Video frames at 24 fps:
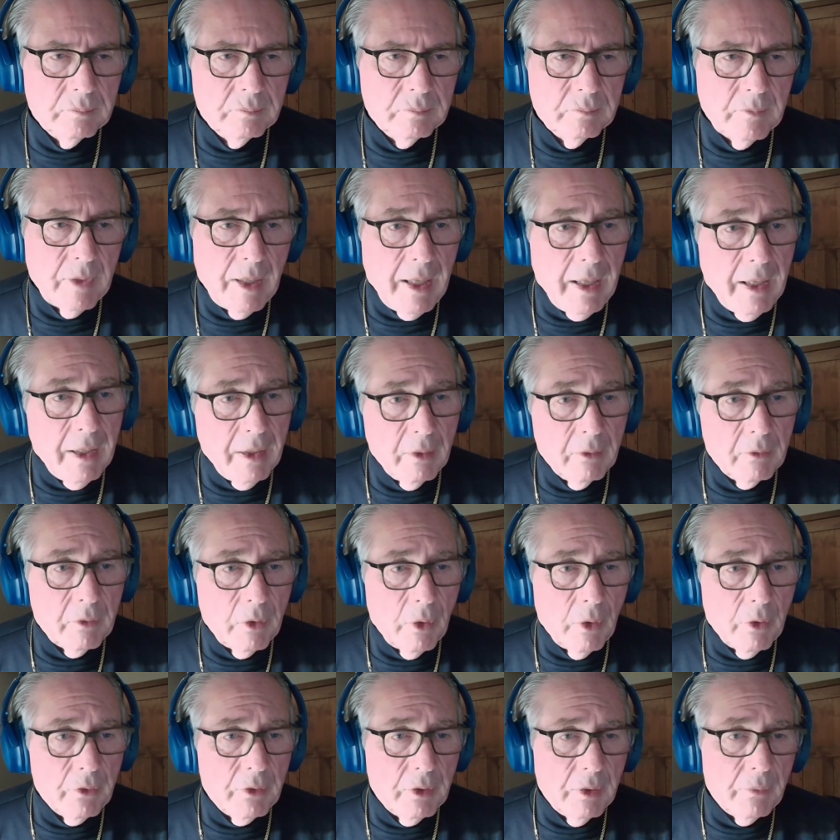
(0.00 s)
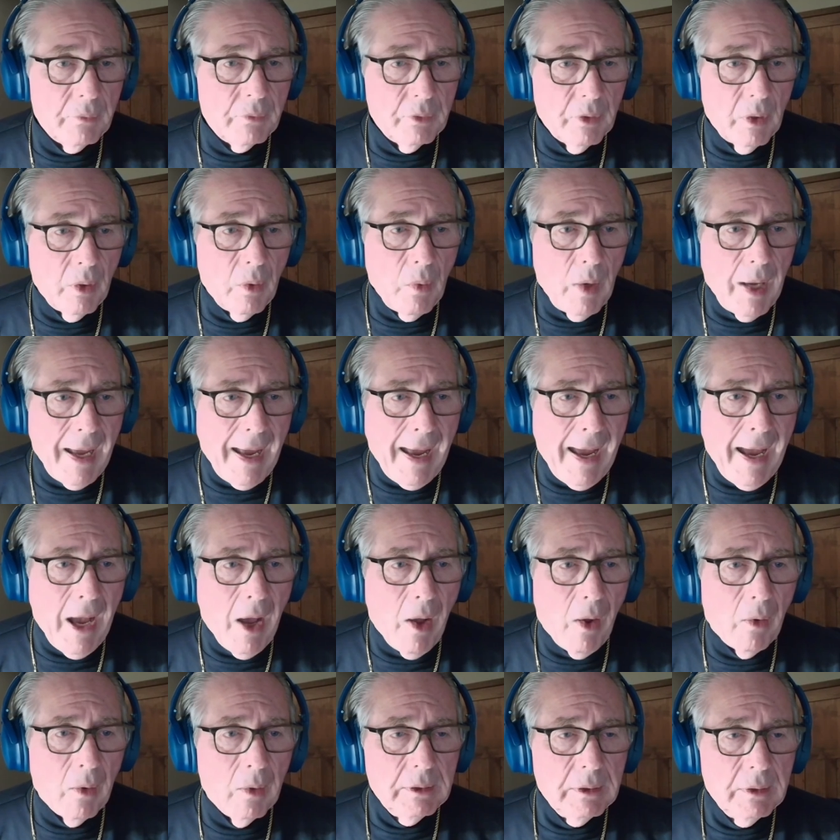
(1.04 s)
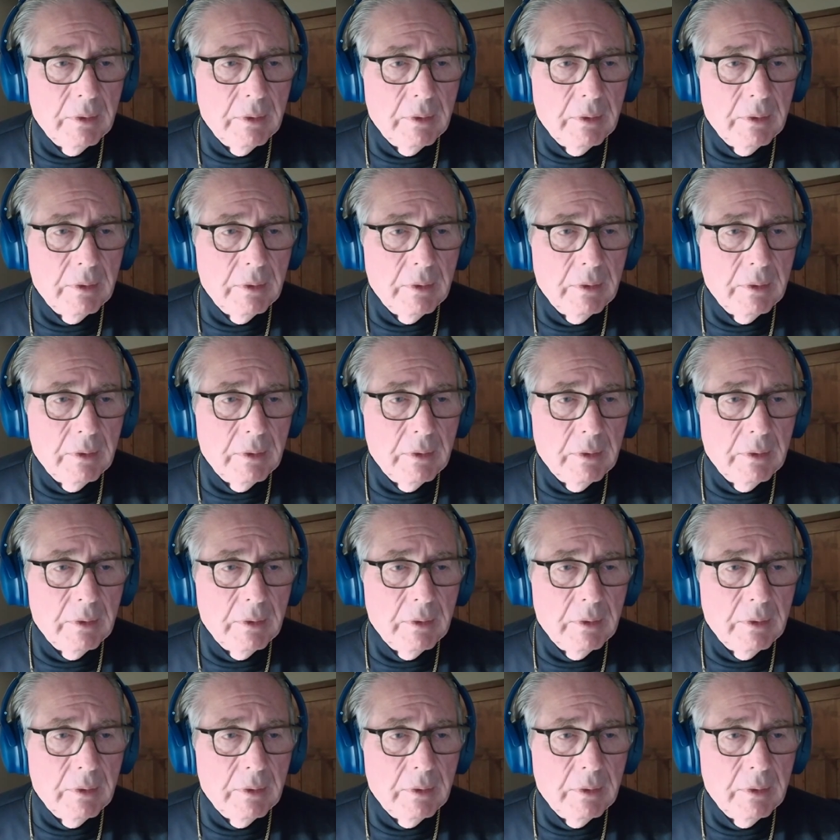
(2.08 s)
And of course, if so, how?